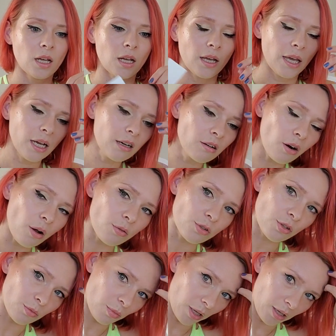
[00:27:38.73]
It
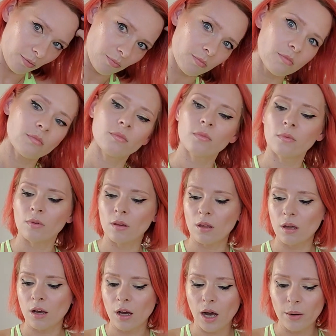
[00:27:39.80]
grows on me.
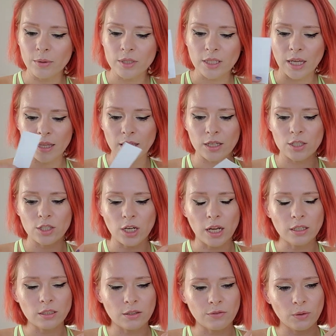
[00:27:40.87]
I would say the
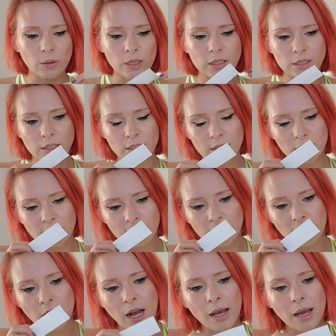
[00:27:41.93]
Gentle Fluidity Silver,